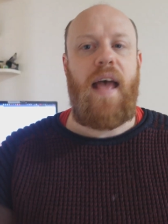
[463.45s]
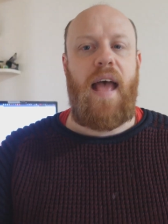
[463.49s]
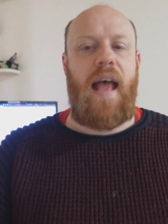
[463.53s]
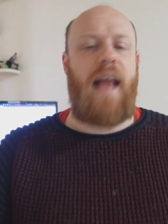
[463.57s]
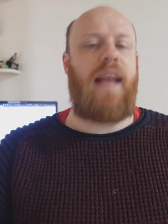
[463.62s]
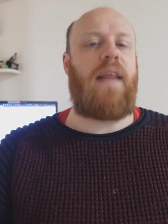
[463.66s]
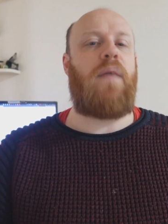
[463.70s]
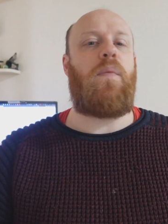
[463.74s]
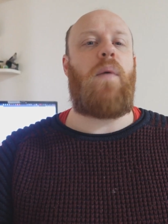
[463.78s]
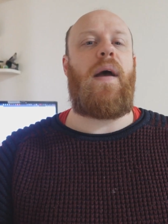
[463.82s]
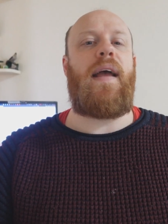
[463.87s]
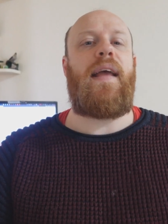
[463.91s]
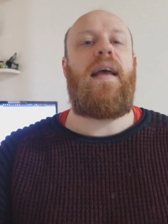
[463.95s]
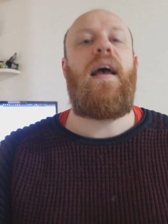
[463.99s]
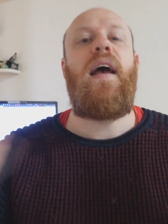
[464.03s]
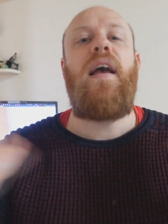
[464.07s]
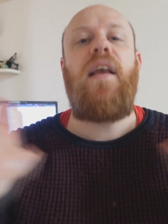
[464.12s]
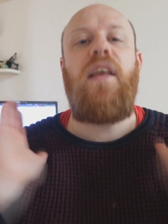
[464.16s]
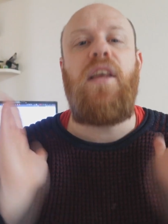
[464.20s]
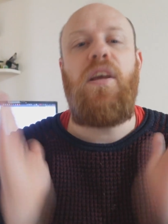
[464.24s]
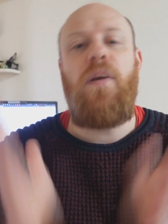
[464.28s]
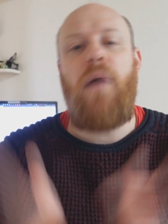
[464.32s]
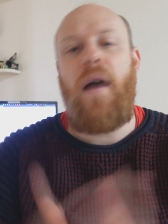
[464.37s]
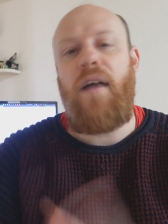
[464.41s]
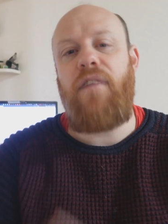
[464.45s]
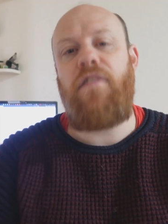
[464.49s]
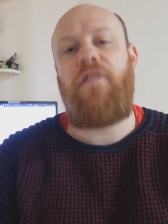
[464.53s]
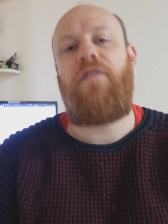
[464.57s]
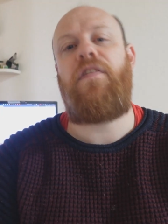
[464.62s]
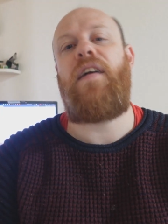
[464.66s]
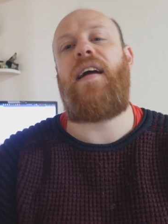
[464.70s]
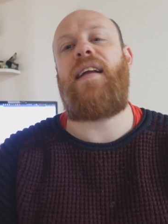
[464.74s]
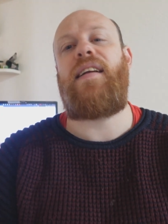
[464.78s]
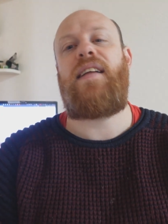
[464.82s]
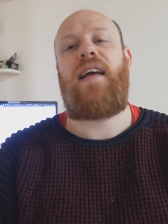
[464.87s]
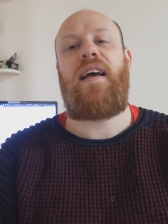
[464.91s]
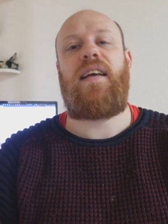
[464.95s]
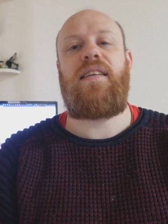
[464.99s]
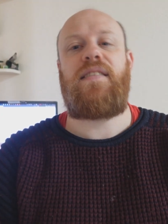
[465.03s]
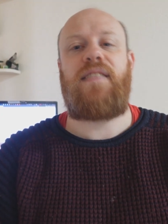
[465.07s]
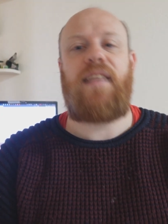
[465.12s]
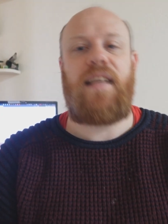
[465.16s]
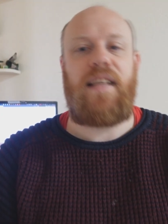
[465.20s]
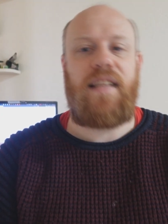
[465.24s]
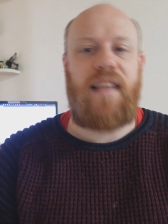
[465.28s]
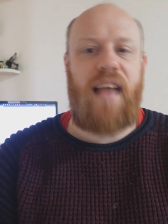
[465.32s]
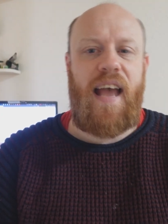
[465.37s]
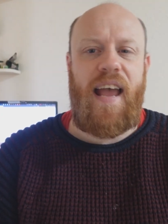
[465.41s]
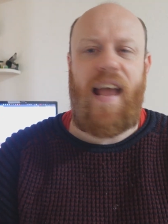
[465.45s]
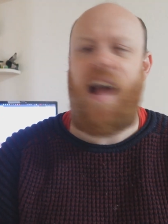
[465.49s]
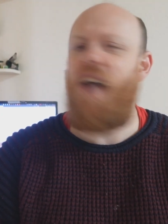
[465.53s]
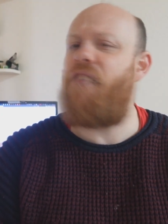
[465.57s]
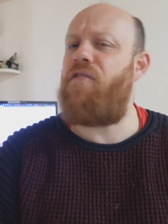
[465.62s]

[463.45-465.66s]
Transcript: Anyway, you have a fantastic day.